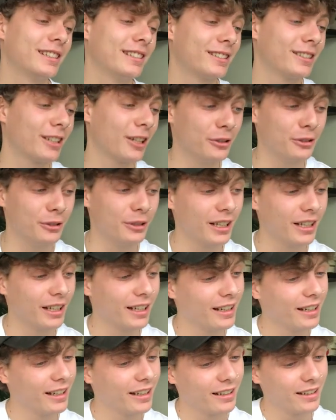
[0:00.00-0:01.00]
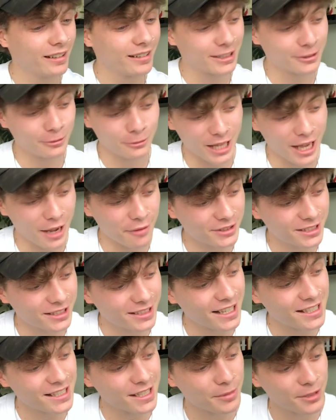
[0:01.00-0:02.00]
So that's all that I have for
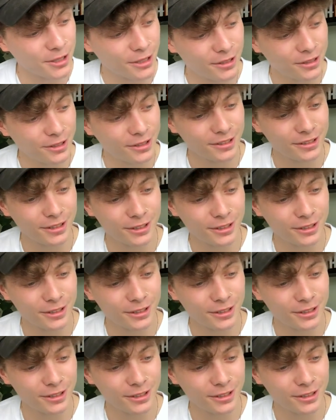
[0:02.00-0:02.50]
today's episode.